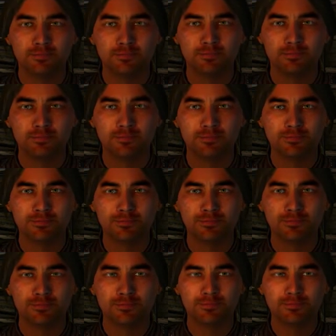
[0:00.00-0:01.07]

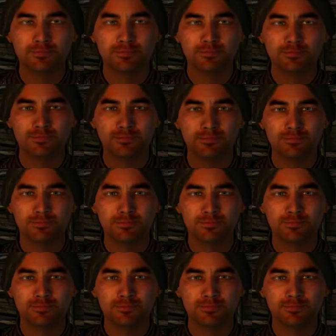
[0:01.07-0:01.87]
(no one is talking)